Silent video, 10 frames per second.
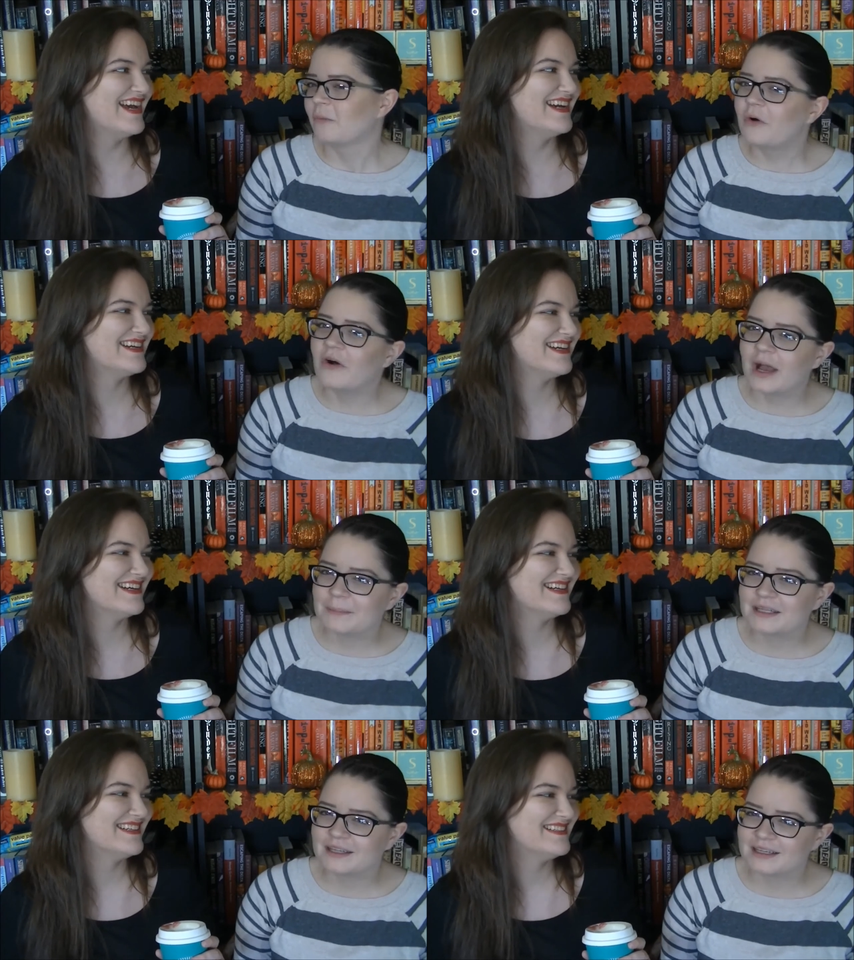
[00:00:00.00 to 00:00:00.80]
Speaker 1: well, I mean,
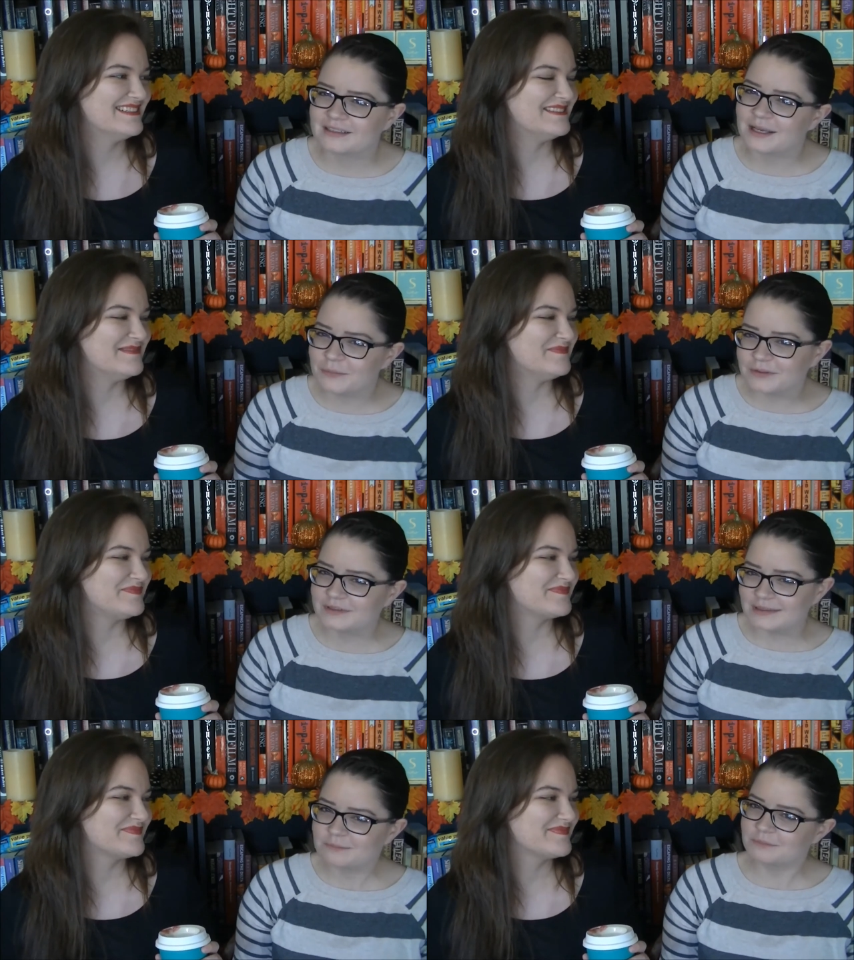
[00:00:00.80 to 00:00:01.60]
like, that would.
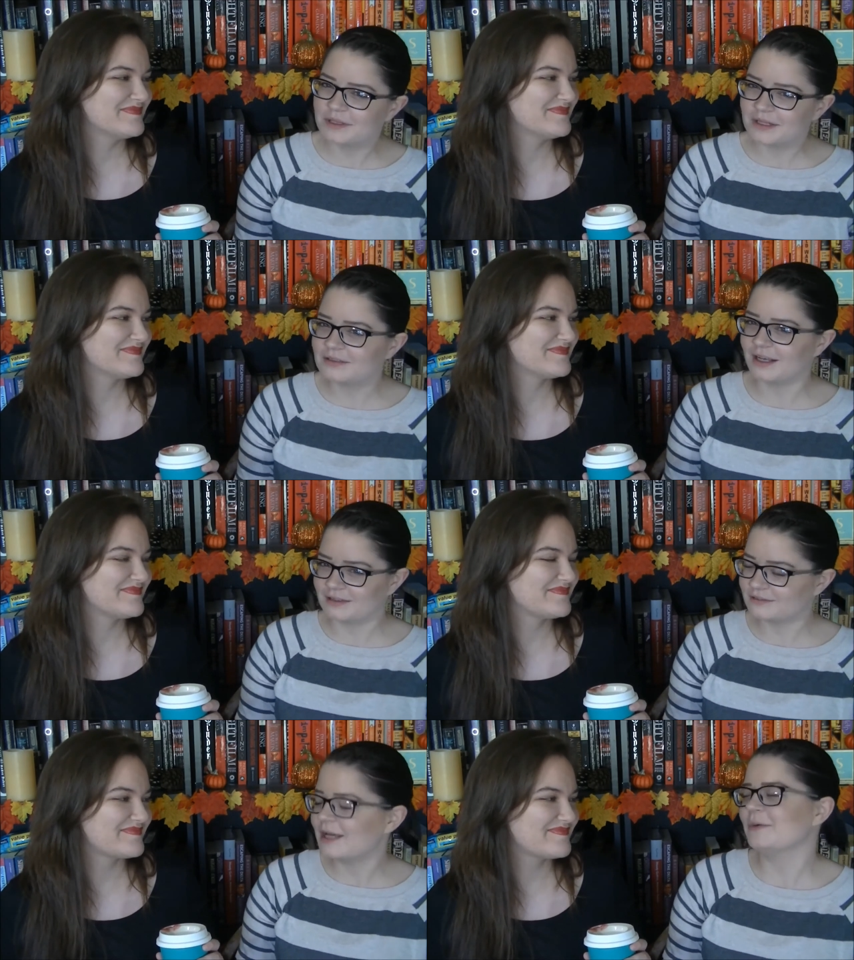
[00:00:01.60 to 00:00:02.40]

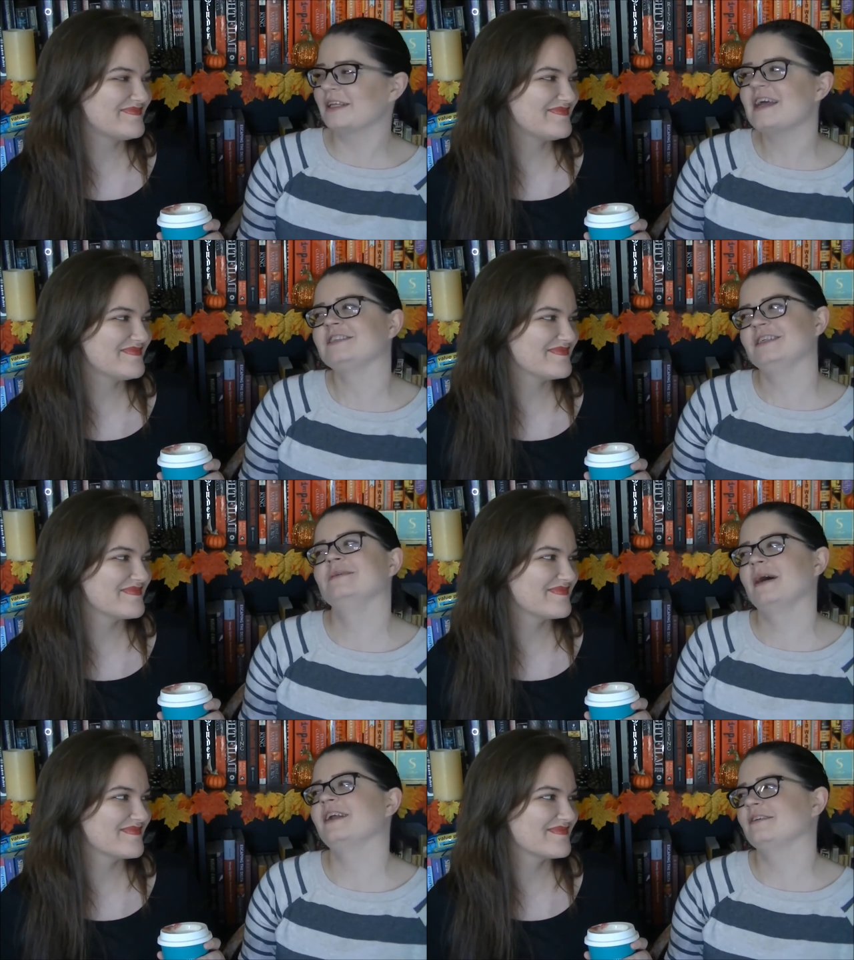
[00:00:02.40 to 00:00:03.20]
That would catch
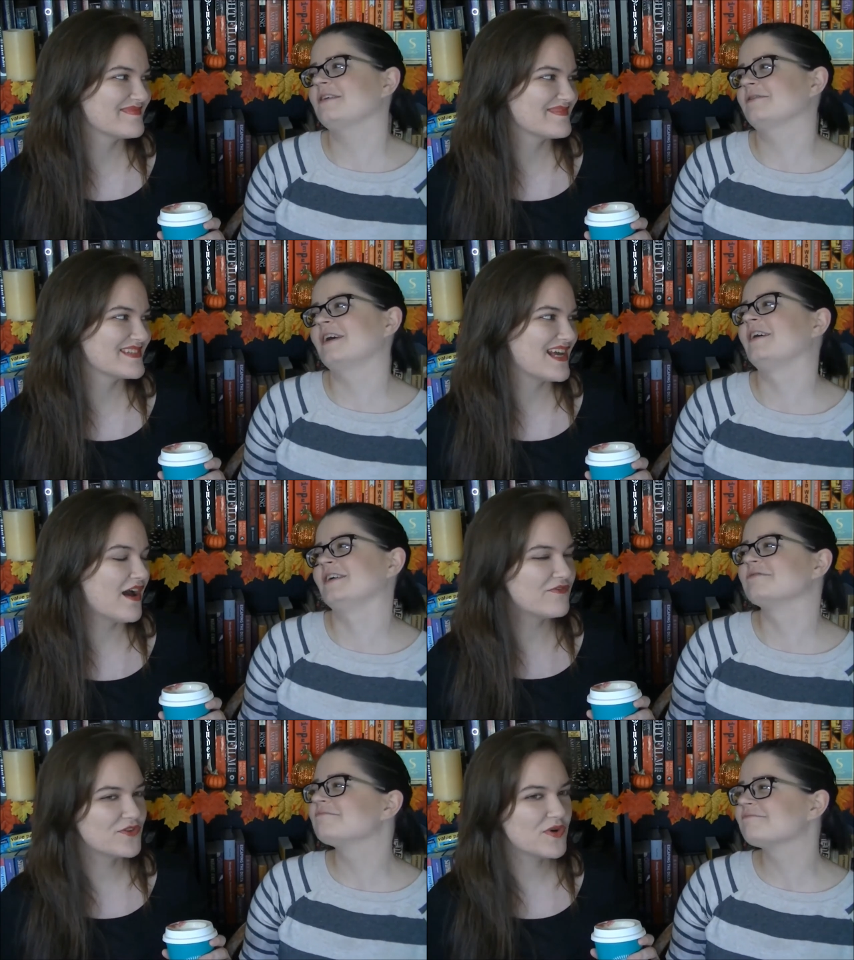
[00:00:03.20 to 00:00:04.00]
anybody off guard.
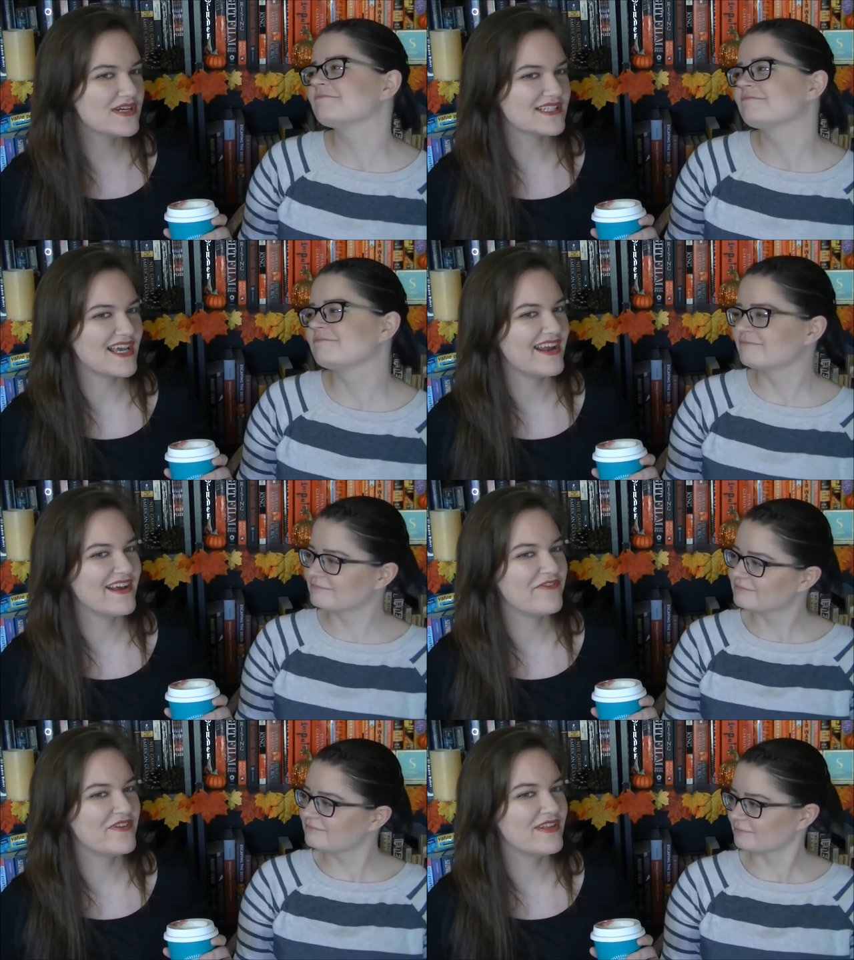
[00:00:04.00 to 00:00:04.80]
Of course, and I
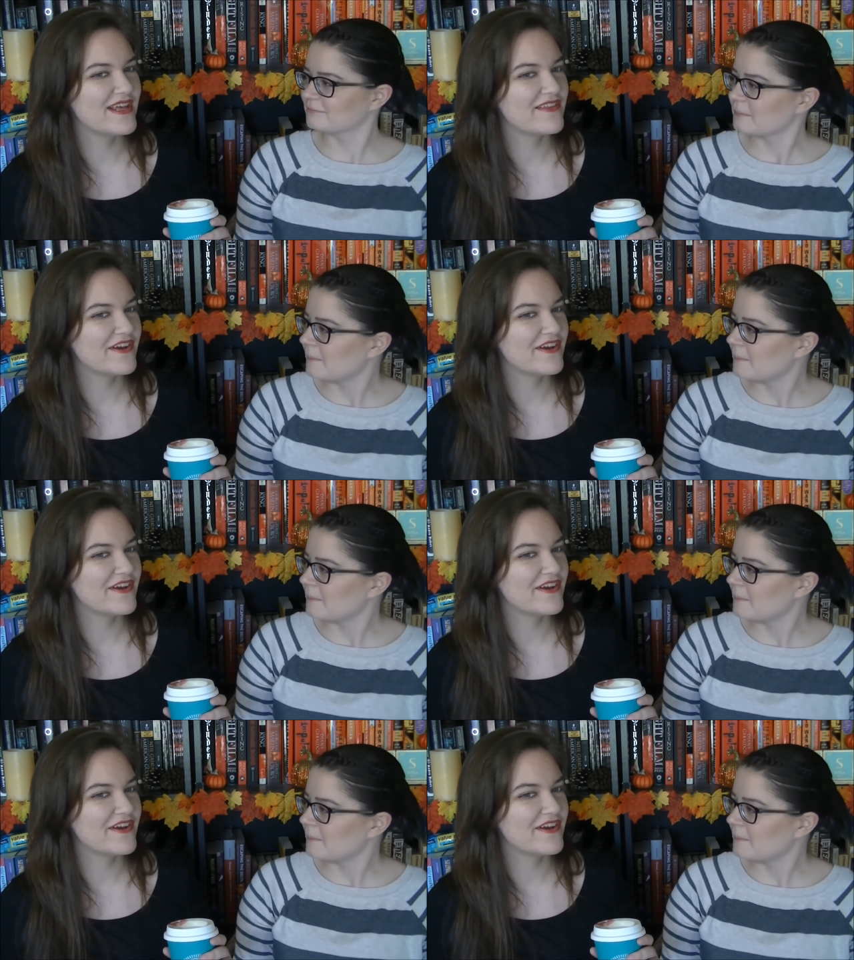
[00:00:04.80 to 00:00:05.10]
feel like